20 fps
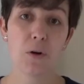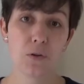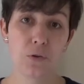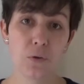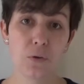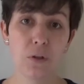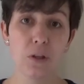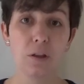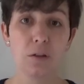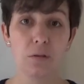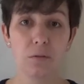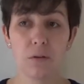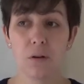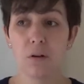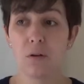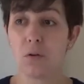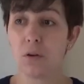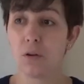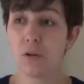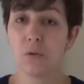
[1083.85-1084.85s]

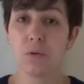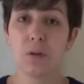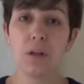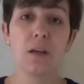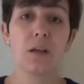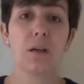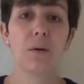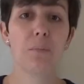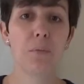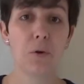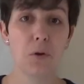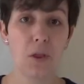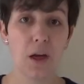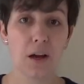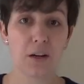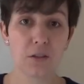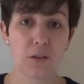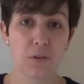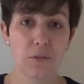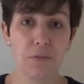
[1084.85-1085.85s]
unique
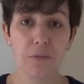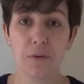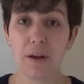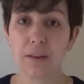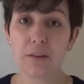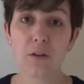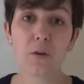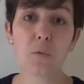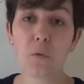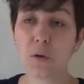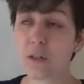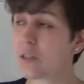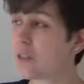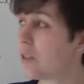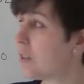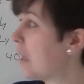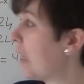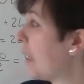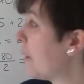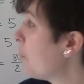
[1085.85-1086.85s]
production factor, which
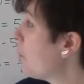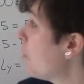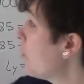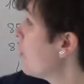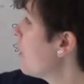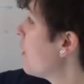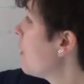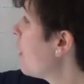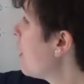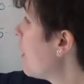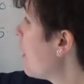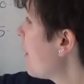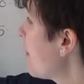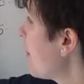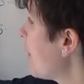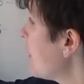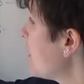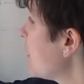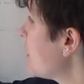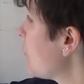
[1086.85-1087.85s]
is labor.
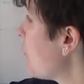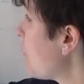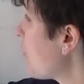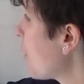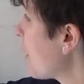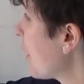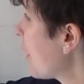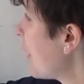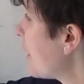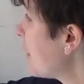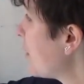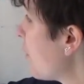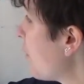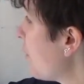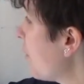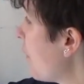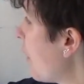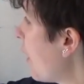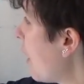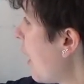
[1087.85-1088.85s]
This is for the case of
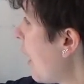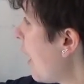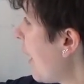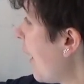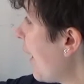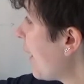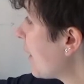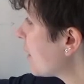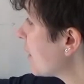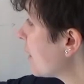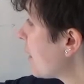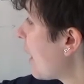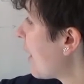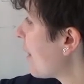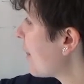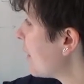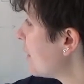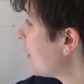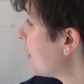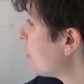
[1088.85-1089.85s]
X
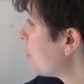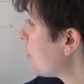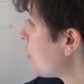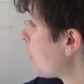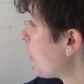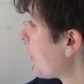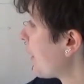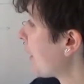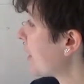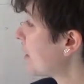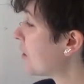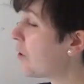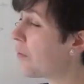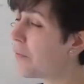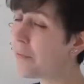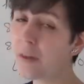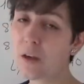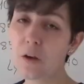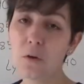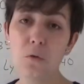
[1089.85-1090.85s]
and this is for the case
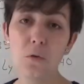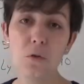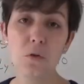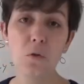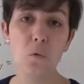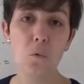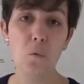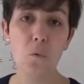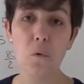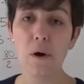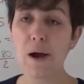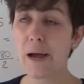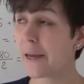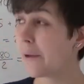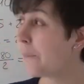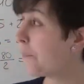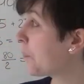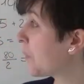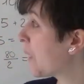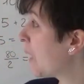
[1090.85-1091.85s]
of the good Y.
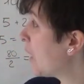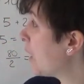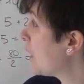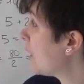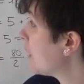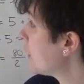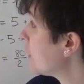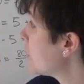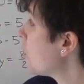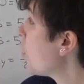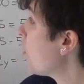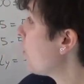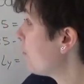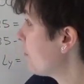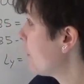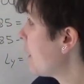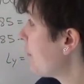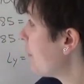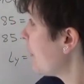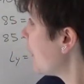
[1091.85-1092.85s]
So
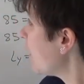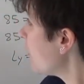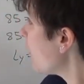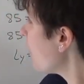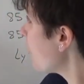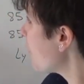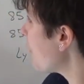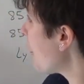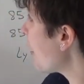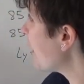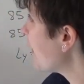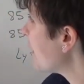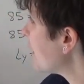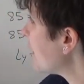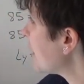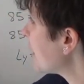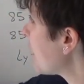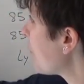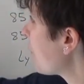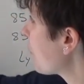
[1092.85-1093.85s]
the meaning of that is